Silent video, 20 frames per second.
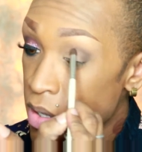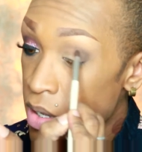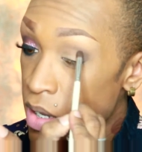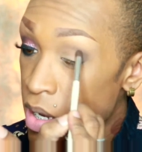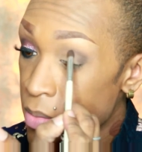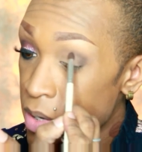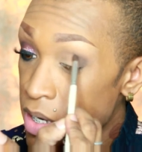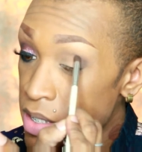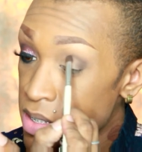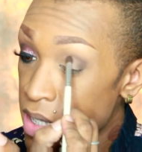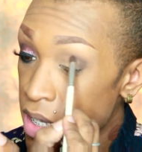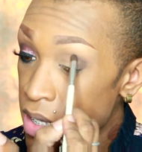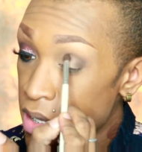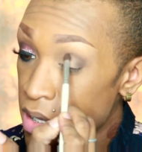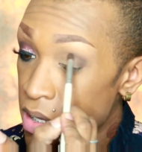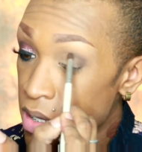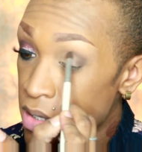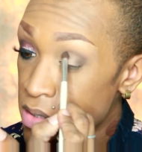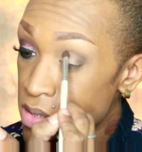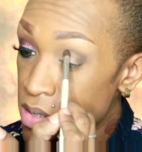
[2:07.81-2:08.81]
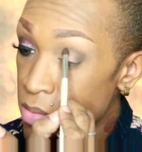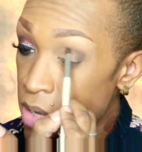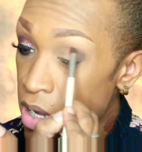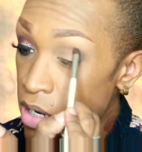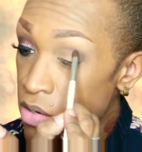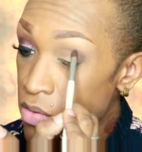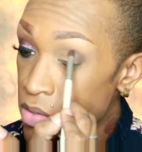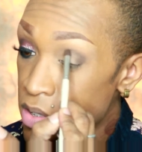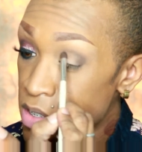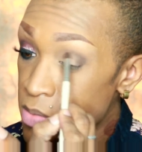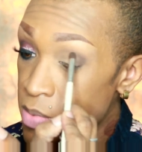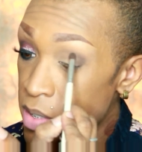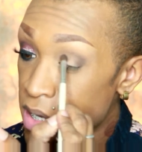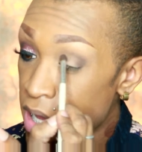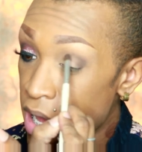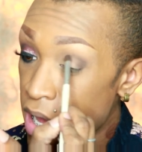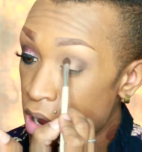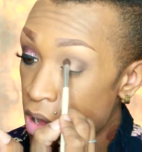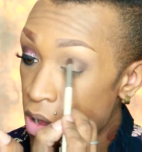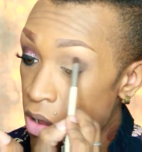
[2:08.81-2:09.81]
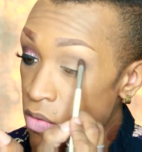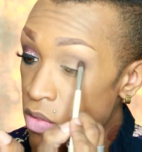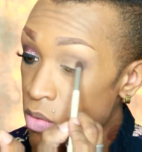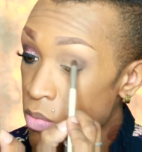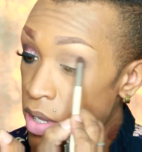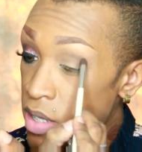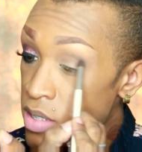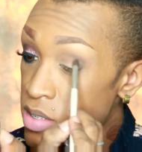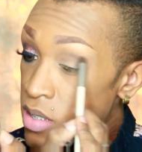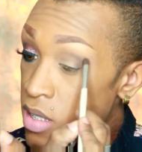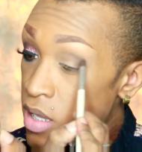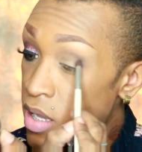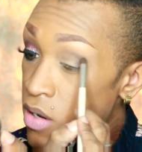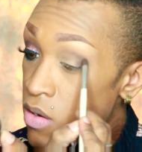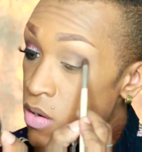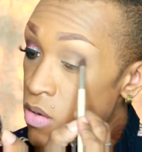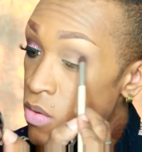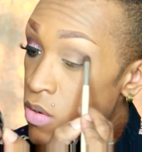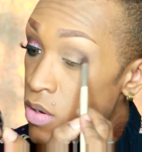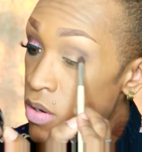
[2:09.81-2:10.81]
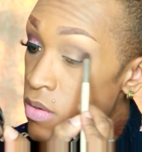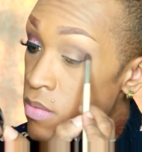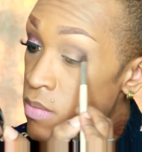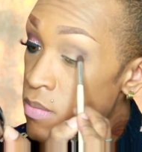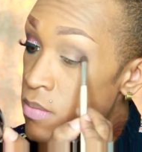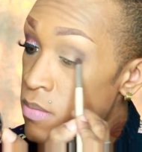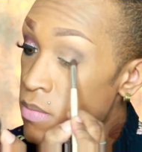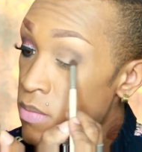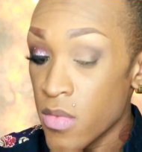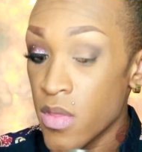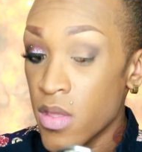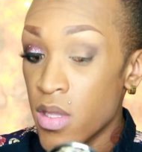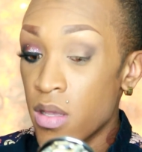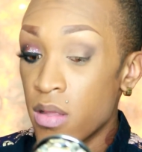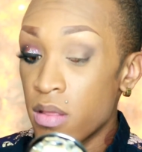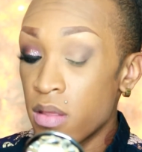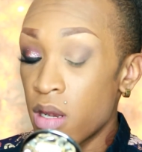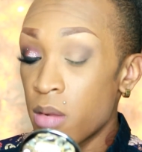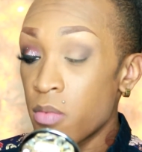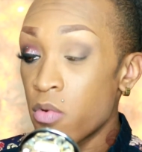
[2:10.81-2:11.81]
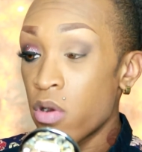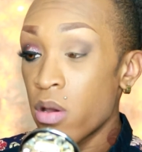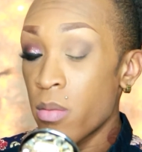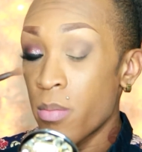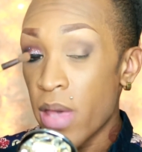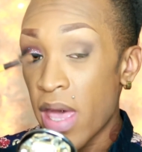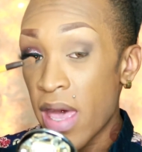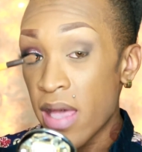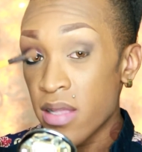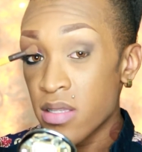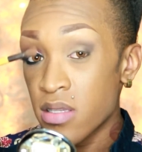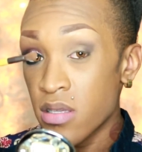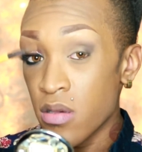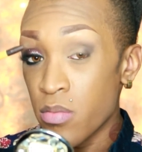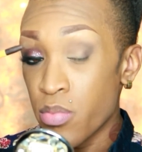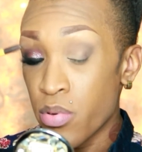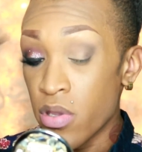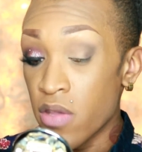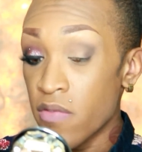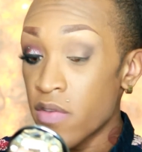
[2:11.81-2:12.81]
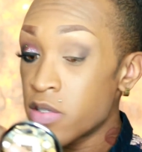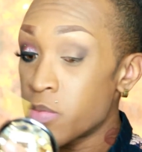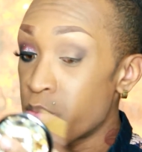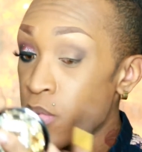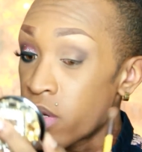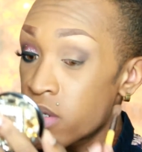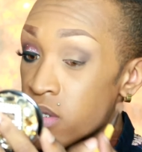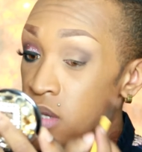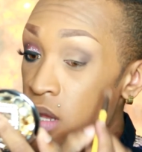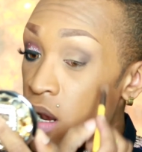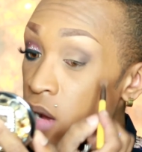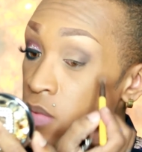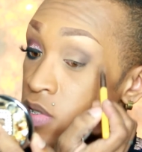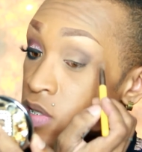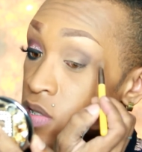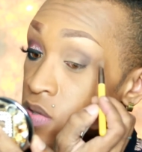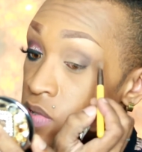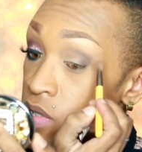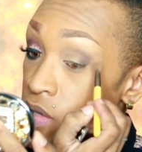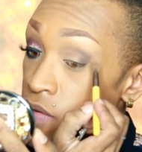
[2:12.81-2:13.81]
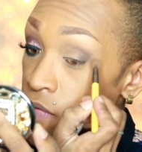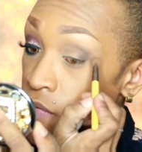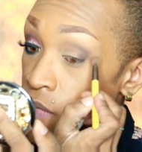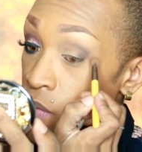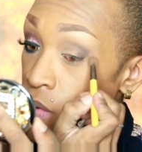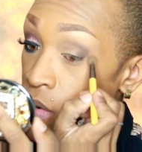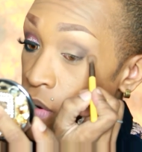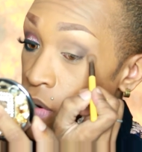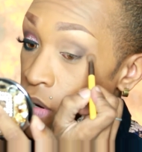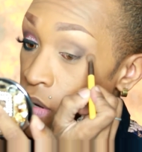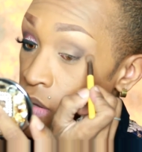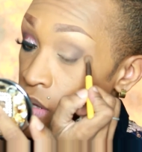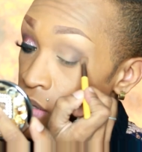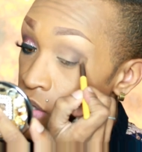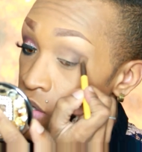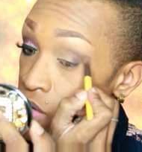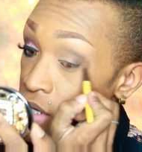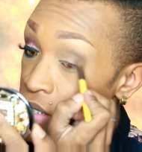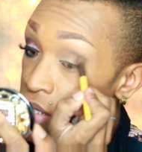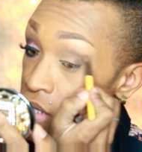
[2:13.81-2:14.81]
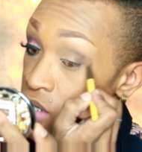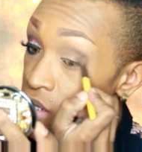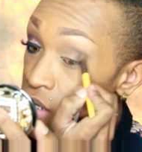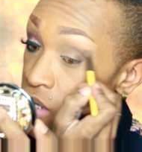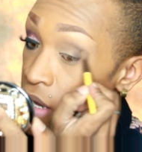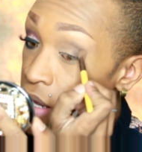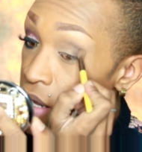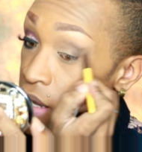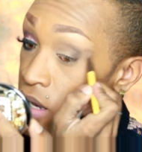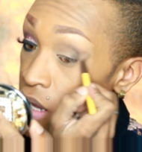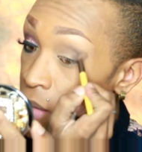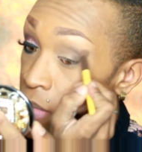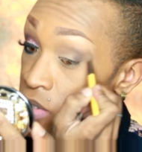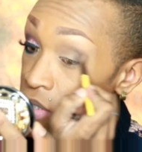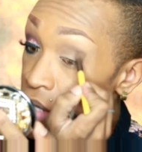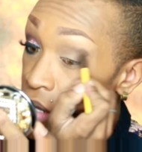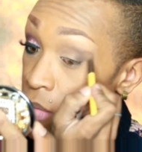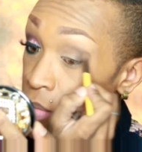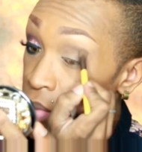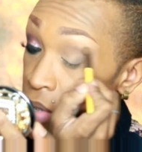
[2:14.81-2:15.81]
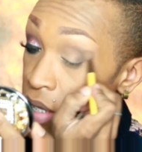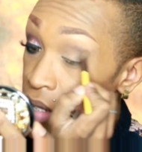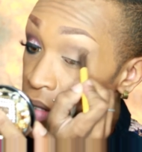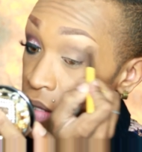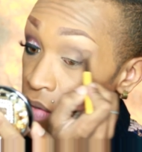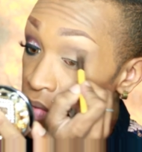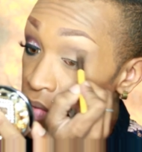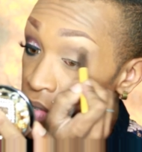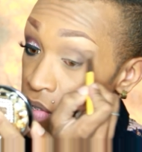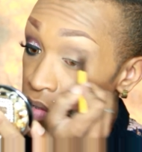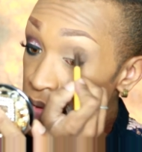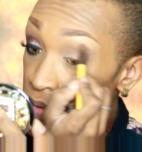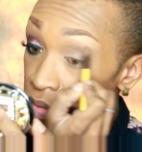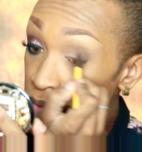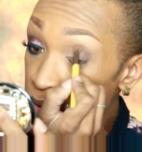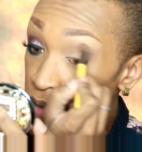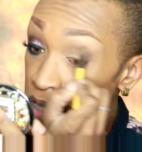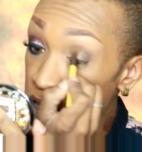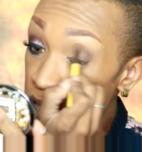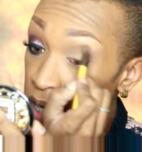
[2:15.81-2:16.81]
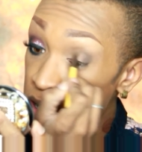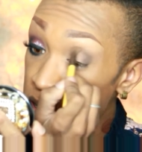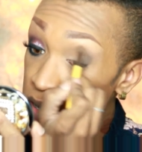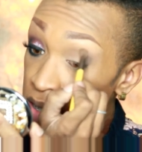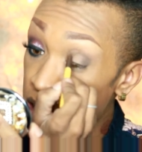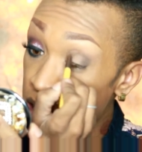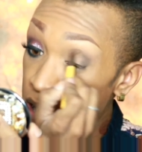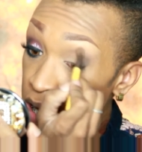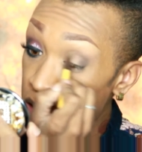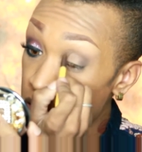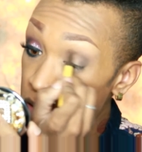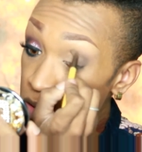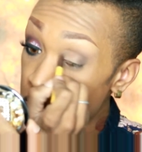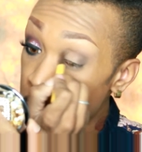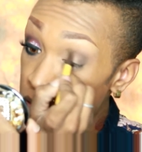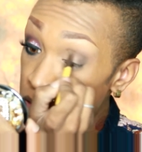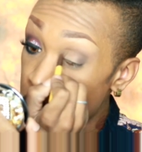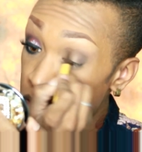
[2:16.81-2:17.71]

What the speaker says: And I'm going to take it into my crease, but not all the way to the inner corner. Then I'm going back to the previous brush that I was using for the transition shade. I'm just going to blend those two shades together.